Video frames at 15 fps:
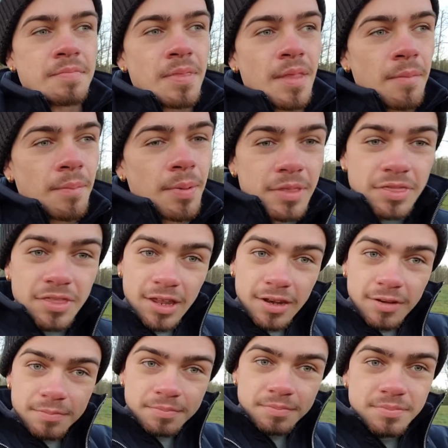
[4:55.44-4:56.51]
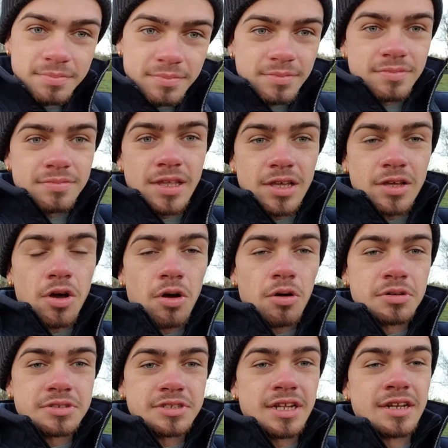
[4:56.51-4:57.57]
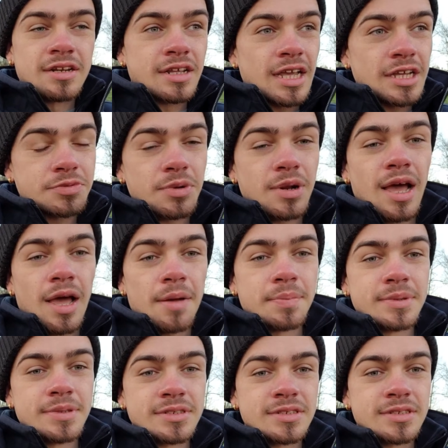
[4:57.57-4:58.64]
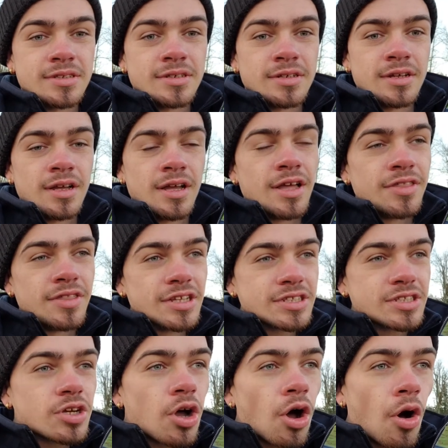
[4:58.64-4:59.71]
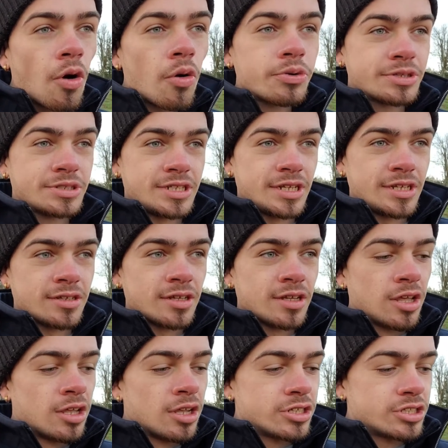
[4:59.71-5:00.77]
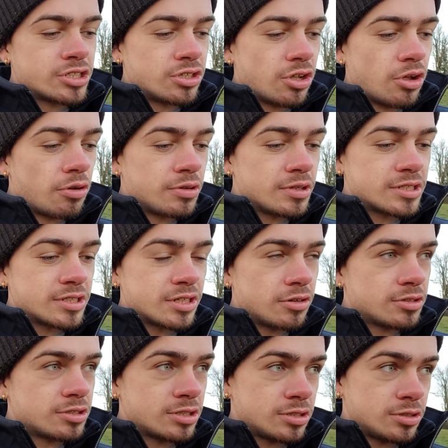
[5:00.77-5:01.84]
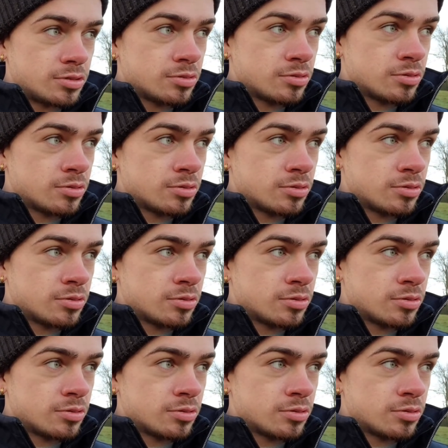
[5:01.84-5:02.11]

But then they coast, and guess what happens? this coasting slowly starts to